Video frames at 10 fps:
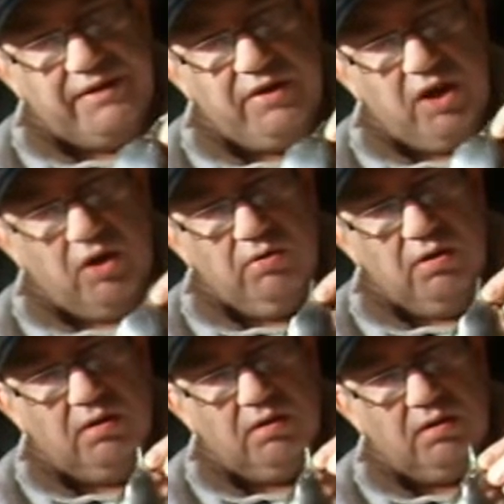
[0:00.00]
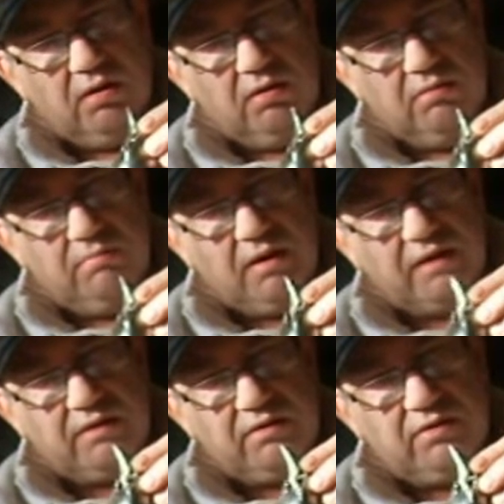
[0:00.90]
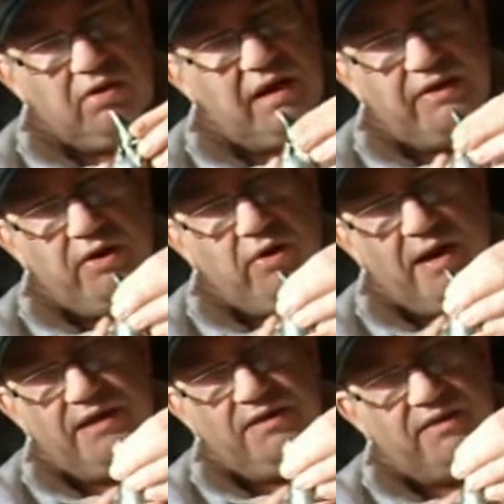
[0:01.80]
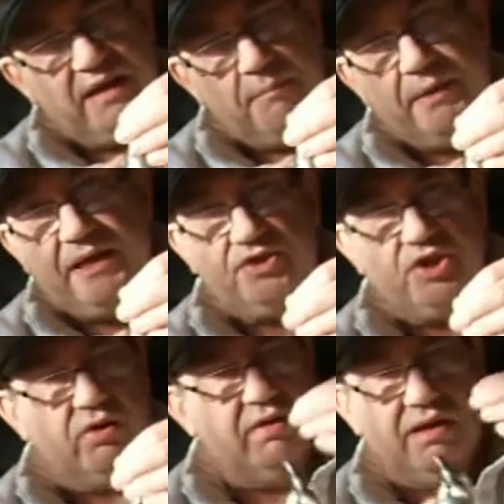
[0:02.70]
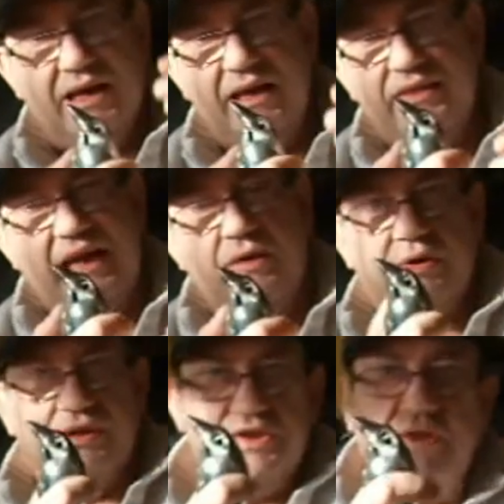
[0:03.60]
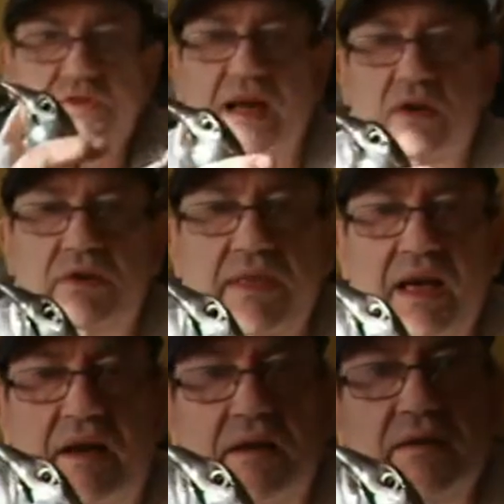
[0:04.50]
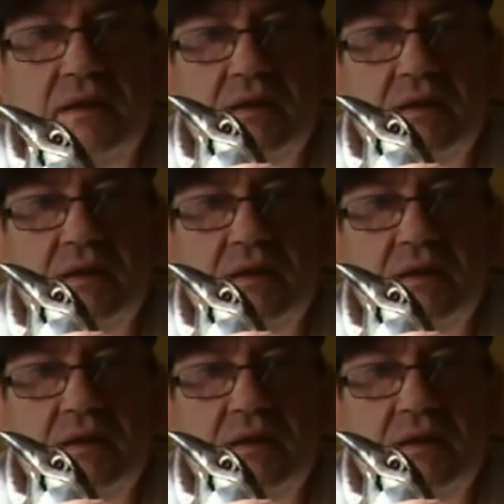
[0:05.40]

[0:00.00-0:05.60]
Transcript: and no oh my god I don't know how you did that big John how the hell did you do that look at that